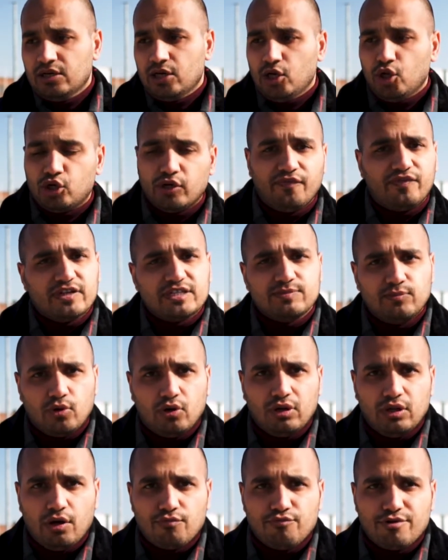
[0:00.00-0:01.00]
looking for a
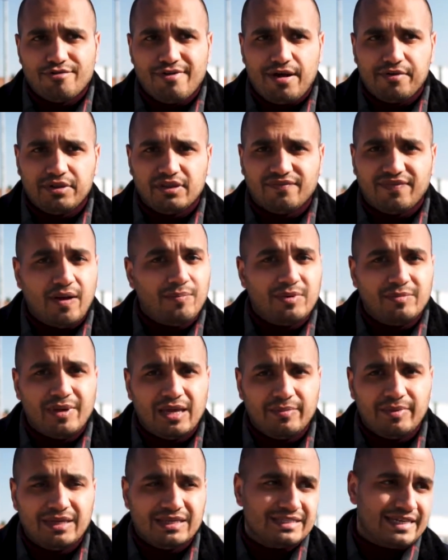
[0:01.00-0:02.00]
small little run around in the family,
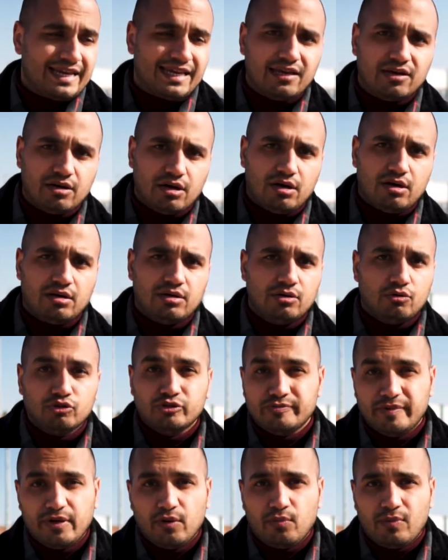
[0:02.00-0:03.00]
maybe a second car,
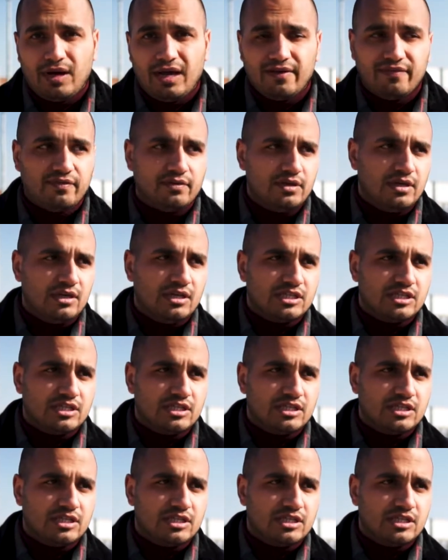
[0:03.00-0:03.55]
husband and wife,